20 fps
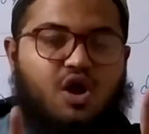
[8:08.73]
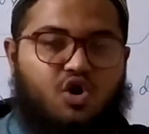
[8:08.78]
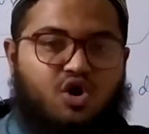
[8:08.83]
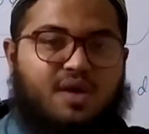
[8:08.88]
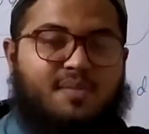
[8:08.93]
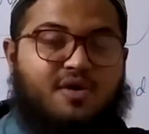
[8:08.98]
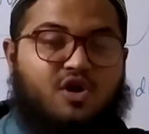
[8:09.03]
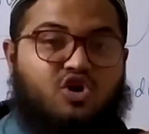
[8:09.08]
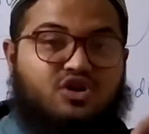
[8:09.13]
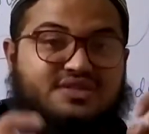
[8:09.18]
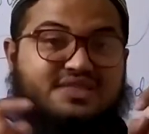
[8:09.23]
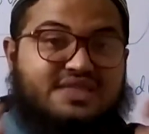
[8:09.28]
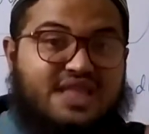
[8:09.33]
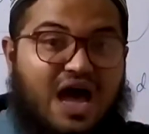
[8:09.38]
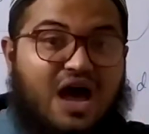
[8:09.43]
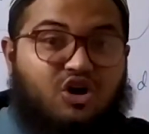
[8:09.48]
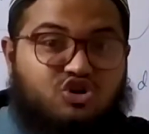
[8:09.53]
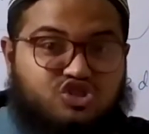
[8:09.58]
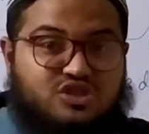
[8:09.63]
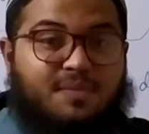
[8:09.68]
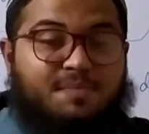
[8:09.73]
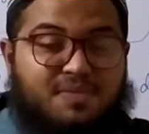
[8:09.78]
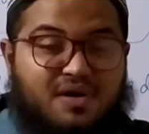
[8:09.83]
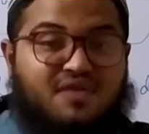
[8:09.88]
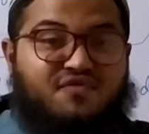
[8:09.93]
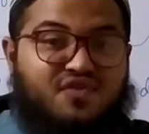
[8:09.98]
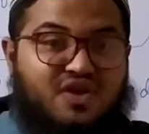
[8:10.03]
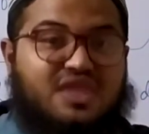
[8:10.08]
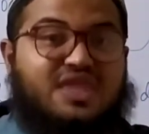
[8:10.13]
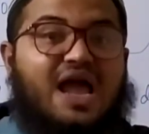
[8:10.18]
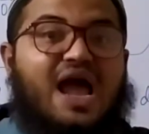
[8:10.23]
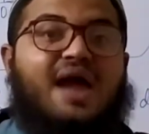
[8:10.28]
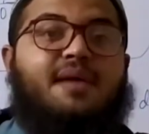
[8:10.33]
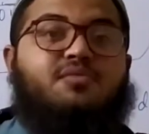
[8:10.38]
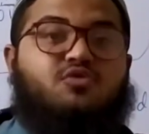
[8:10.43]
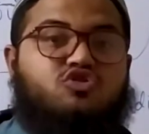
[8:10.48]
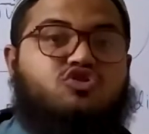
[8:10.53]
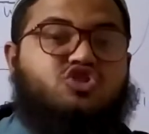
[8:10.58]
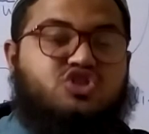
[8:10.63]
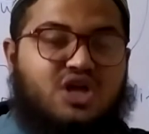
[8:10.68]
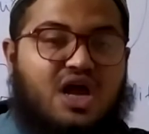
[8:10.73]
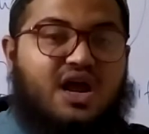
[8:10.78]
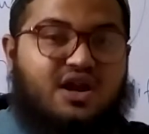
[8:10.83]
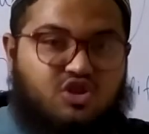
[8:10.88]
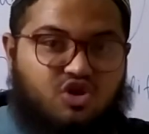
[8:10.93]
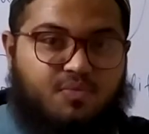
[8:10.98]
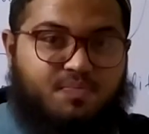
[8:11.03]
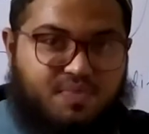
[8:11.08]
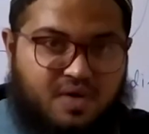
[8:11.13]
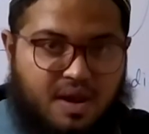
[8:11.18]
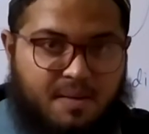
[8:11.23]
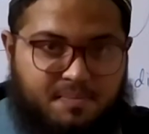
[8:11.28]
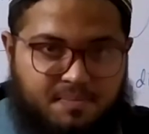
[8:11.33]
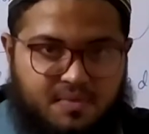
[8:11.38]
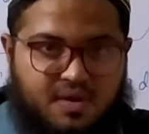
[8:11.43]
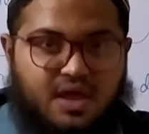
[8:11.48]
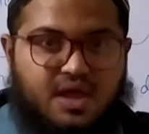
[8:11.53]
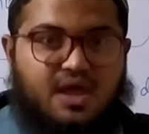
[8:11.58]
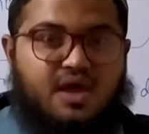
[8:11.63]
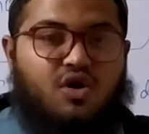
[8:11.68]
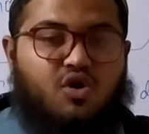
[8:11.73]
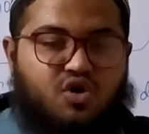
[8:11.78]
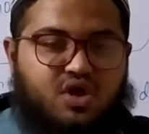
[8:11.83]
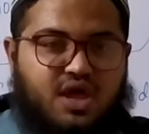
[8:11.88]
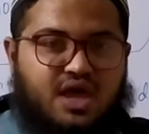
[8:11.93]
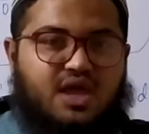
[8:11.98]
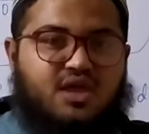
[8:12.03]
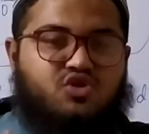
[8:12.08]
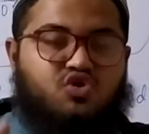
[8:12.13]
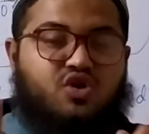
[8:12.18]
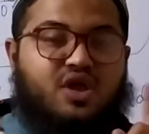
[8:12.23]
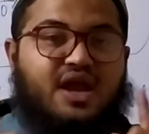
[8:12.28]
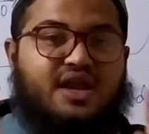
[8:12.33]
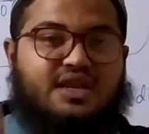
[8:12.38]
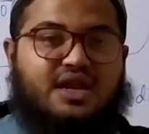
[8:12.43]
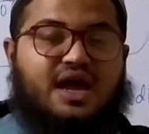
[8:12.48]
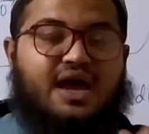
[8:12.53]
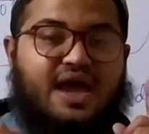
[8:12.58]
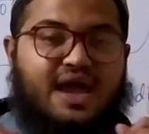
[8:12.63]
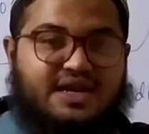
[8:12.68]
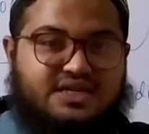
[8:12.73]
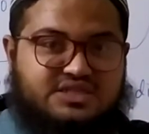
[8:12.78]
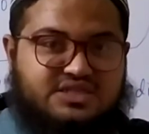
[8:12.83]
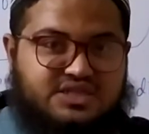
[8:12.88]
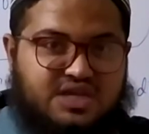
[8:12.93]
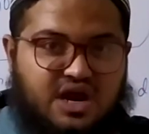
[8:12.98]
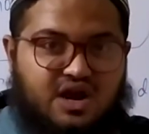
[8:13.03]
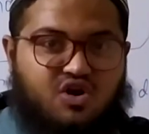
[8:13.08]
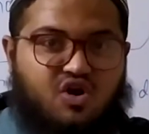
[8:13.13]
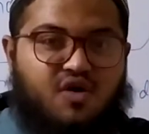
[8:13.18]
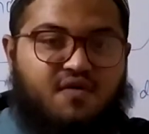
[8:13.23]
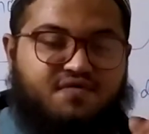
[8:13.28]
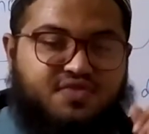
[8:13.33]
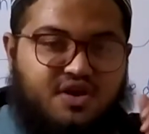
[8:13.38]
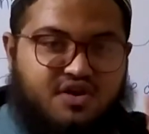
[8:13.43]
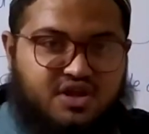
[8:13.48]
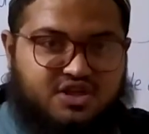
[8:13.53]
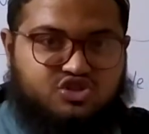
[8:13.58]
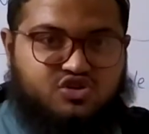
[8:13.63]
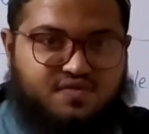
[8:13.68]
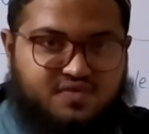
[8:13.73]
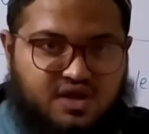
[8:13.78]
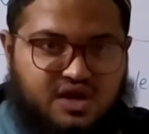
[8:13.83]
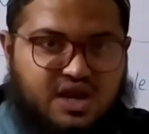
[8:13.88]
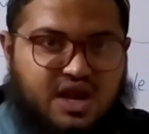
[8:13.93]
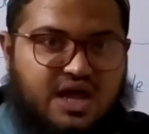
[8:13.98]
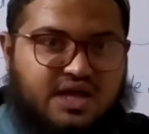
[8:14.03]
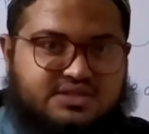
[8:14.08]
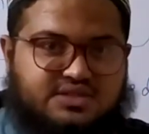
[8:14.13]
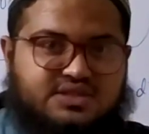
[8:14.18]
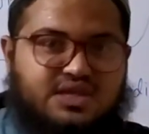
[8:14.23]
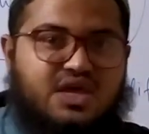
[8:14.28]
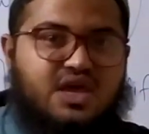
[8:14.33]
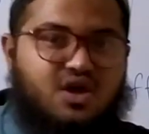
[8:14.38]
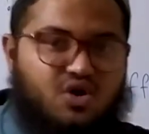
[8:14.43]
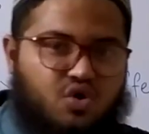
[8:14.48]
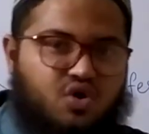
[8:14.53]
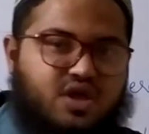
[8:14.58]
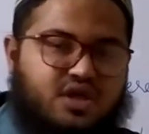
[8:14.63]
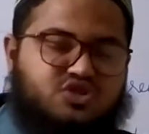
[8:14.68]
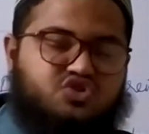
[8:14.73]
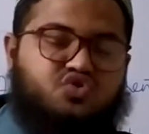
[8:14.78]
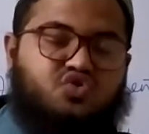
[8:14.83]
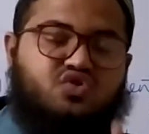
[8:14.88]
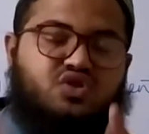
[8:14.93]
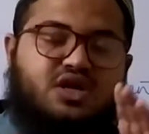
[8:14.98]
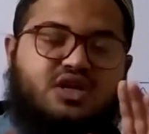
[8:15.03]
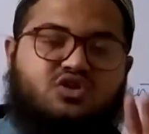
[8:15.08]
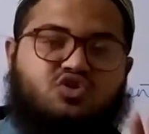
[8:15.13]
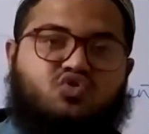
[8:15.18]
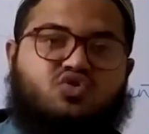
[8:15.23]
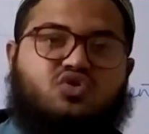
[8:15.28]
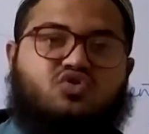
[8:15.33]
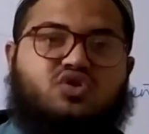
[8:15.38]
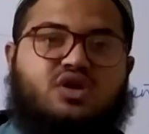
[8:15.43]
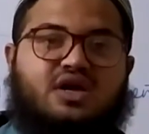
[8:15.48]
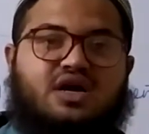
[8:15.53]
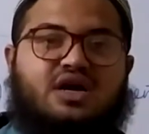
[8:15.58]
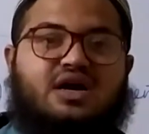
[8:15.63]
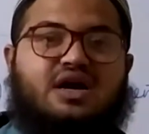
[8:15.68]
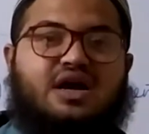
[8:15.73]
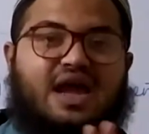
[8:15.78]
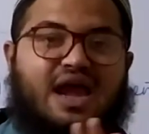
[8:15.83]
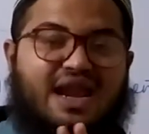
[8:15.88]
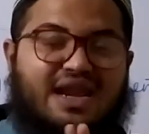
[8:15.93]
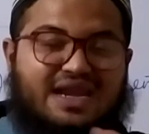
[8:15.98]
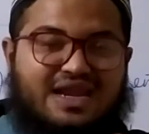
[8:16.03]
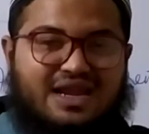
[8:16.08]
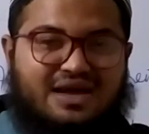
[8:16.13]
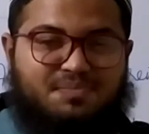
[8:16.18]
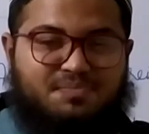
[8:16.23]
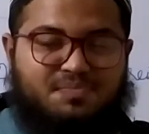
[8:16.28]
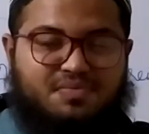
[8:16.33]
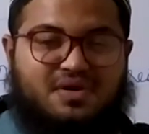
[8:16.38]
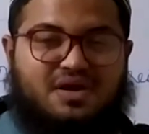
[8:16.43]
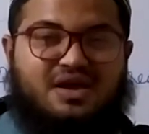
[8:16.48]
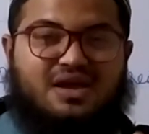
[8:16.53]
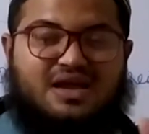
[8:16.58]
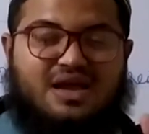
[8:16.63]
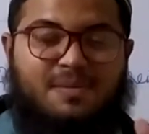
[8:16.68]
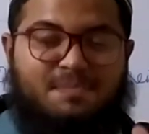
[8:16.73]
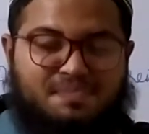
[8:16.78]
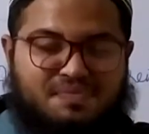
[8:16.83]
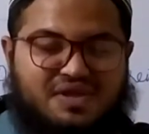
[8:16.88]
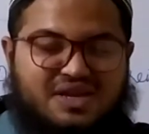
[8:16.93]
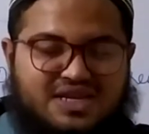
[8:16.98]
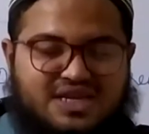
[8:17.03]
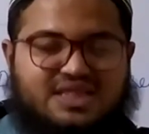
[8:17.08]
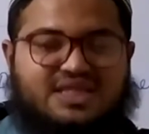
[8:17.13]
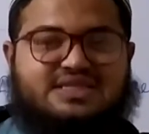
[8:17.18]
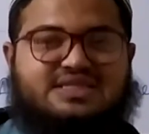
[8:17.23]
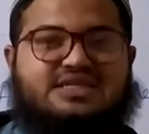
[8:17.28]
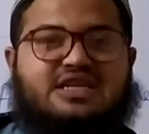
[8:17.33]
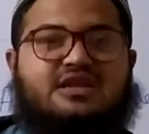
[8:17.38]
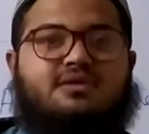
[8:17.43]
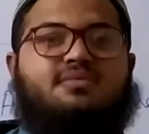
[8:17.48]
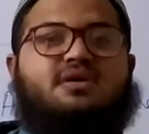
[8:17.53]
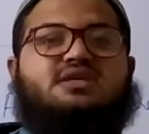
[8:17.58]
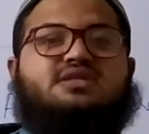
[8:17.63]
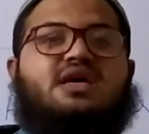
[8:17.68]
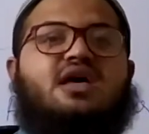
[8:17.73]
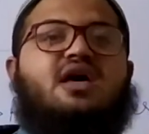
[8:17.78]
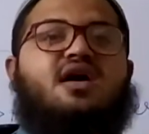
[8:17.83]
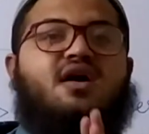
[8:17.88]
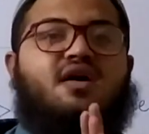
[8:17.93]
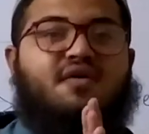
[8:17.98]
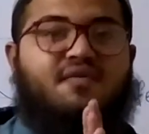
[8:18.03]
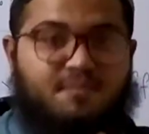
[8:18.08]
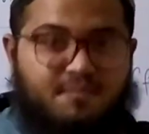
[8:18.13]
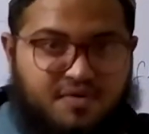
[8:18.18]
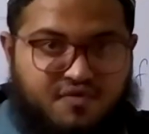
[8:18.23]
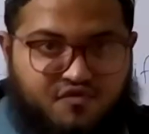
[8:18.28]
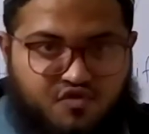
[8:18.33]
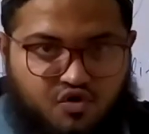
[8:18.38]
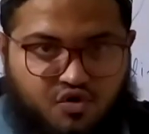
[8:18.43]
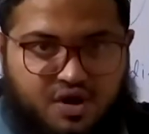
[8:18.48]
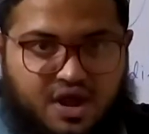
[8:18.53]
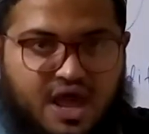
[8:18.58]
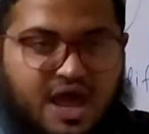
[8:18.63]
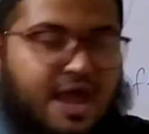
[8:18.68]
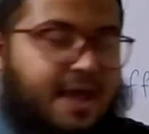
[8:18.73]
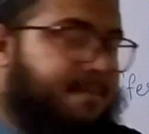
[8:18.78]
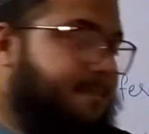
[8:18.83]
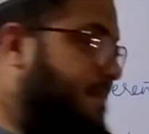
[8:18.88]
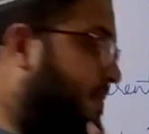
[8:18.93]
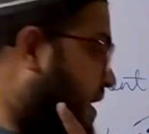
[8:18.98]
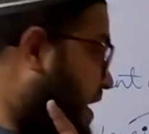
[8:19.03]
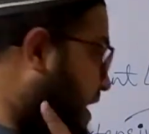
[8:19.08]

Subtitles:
Okay, because now is the perfect time to start your prep, okay, to get a head start of the rest of the class, okay, so that you could end up completing the syllabus before time.